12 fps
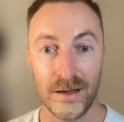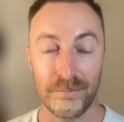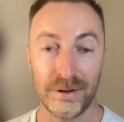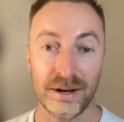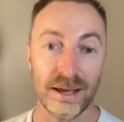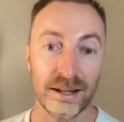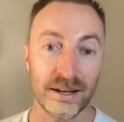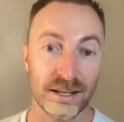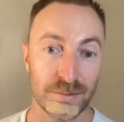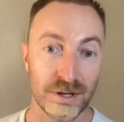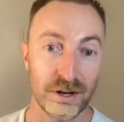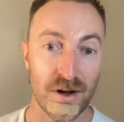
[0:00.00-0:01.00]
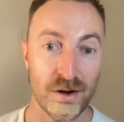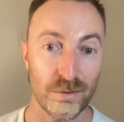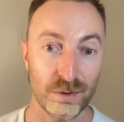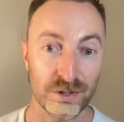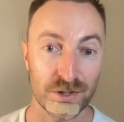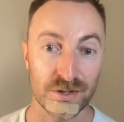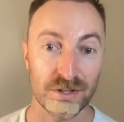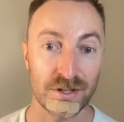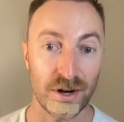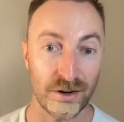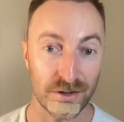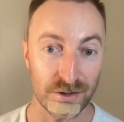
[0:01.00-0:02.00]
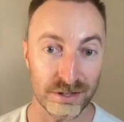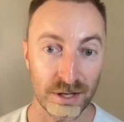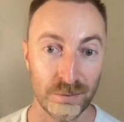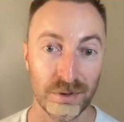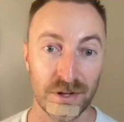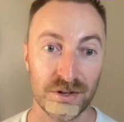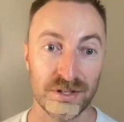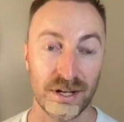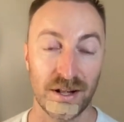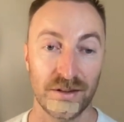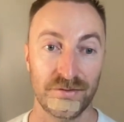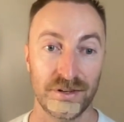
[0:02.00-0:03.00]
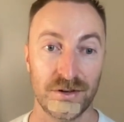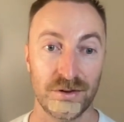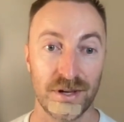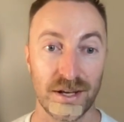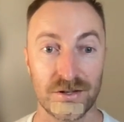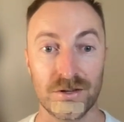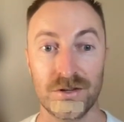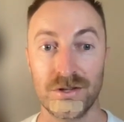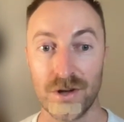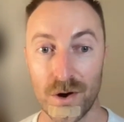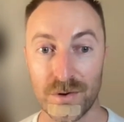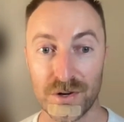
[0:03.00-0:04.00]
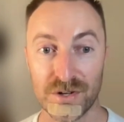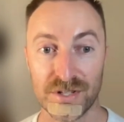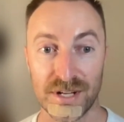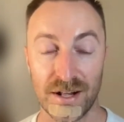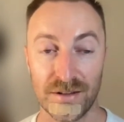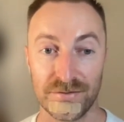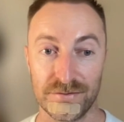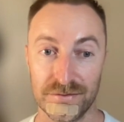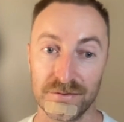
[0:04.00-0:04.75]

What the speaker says: But again, as we know, once you start to sit with yourself and you get to know yourself,